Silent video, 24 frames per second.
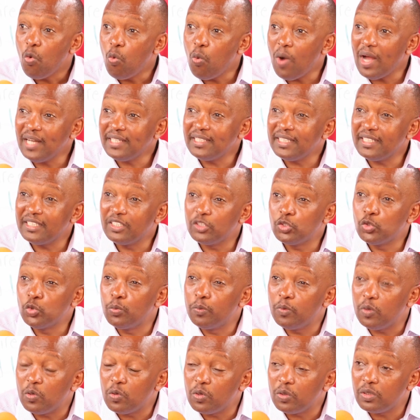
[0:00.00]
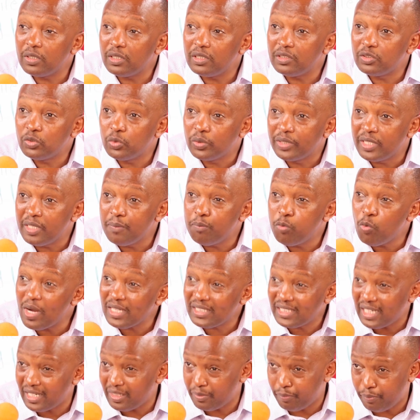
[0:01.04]
wanted to keep
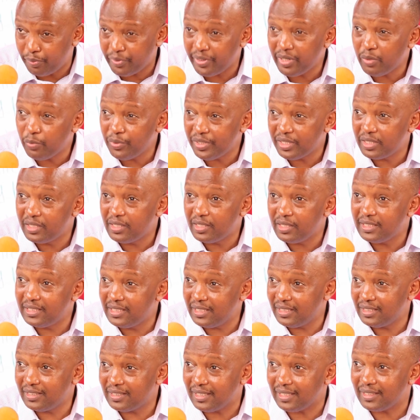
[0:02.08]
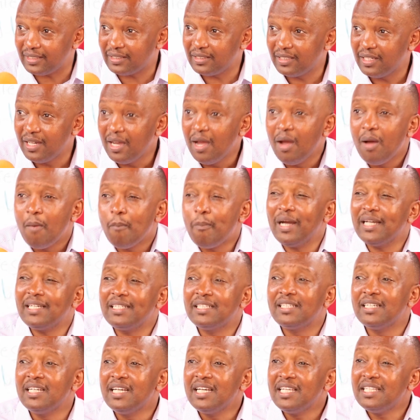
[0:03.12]
watch and pray with Jesus,
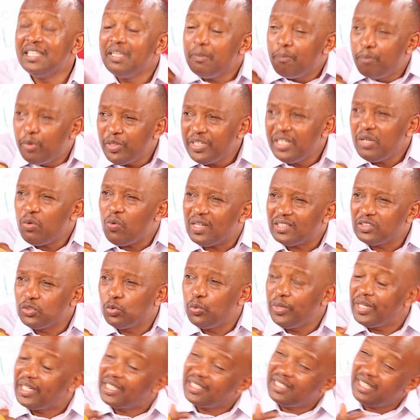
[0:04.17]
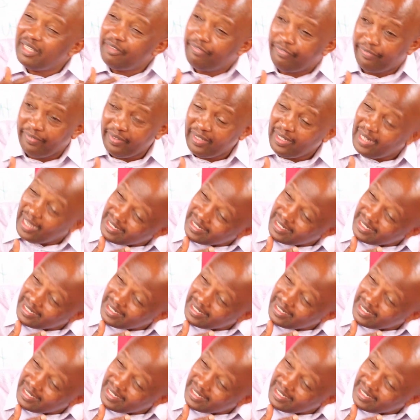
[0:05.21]
but the body was weak, they fell